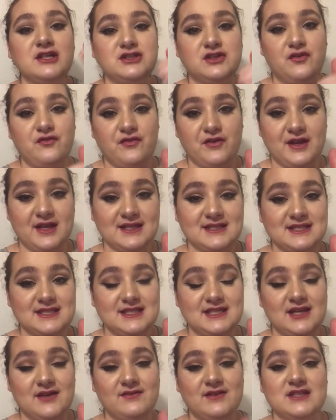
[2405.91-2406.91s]
Don't forget
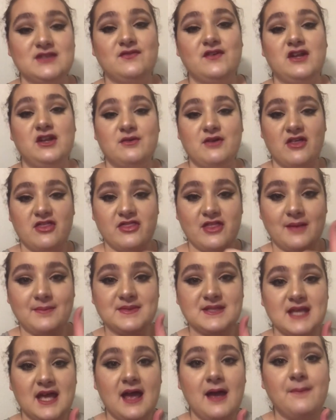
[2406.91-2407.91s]
to give this video a
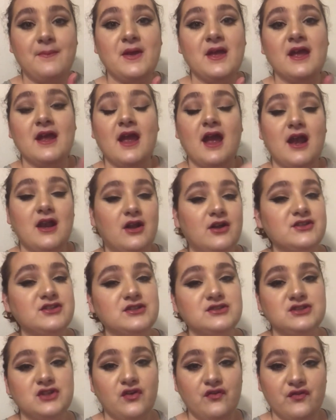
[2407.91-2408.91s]
thumbs up. And
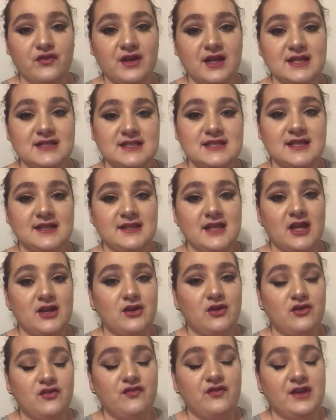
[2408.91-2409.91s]
also don't forget to hit that
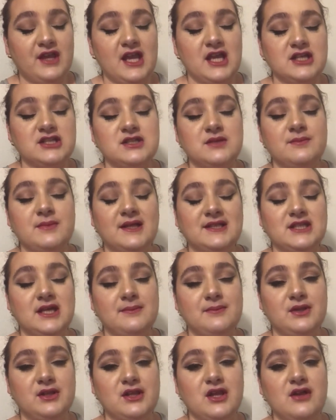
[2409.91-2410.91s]
notification bell
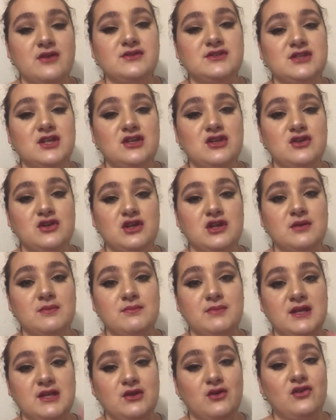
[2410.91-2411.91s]
down below so you
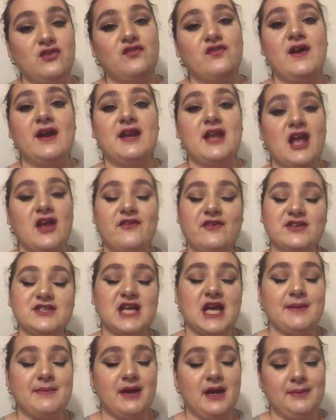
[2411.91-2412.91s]
can be notified every
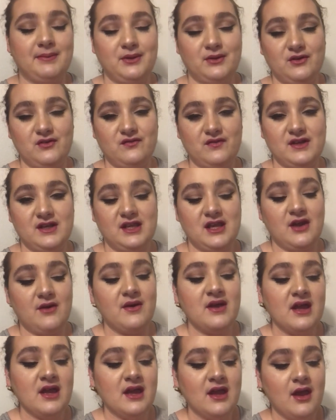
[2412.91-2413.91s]
time I upload a
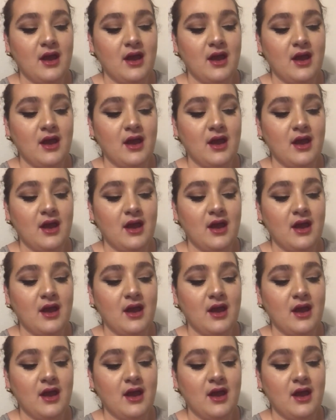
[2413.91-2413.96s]
video.